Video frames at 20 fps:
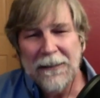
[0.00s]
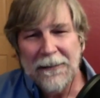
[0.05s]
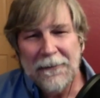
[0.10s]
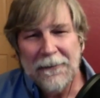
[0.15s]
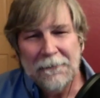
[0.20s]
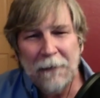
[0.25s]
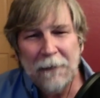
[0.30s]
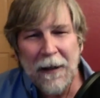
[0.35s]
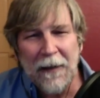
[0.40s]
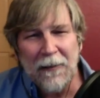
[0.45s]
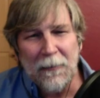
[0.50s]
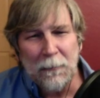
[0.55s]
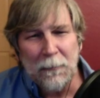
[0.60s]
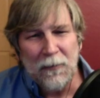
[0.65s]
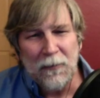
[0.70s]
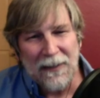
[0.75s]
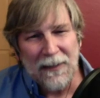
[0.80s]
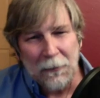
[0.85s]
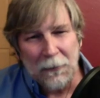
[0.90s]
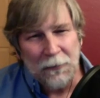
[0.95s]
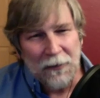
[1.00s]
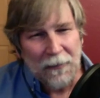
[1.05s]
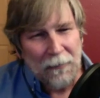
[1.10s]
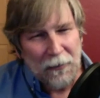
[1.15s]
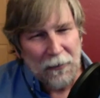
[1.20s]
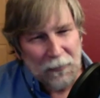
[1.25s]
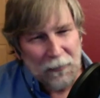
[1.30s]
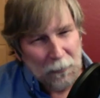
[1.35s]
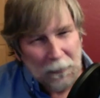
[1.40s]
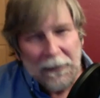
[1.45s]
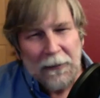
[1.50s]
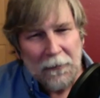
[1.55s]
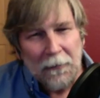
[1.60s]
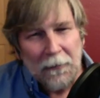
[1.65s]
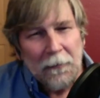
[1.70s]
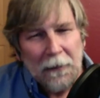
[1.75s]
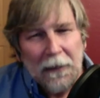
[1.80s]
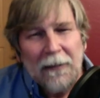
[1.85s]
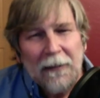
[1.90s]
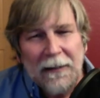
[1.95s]
find themselves on the street
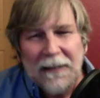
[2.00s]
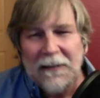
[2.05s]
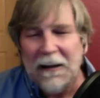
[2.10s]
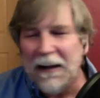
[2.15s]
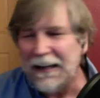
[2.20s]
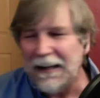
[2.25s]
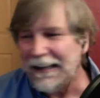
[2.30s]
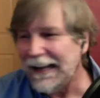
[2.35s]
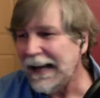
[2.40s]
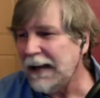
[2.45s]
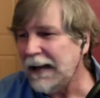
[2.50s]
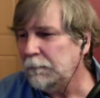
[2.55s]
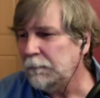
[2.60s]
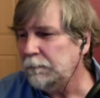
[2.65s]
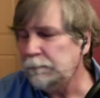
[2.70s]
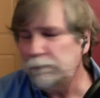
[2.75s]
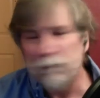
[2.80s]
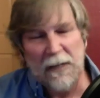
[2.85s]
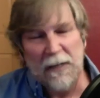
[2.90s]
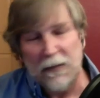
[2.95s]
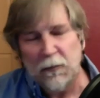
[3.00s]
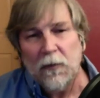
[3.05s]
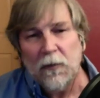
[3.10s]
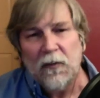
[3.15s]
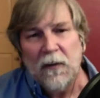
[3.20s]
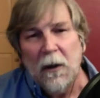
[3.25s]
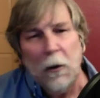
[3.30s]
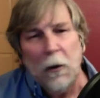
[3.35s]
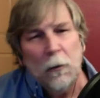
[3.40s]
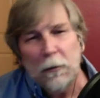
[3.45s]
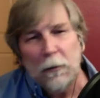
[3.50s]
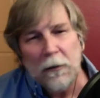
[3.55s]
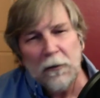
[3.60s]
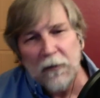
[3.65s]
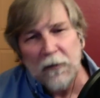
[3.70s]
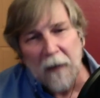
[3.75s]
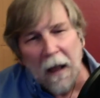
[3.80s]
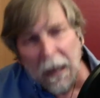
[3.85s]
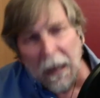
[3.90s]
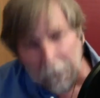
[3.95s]
or anything like that. The answer is no, there's
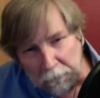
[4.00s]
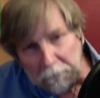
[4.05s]
not.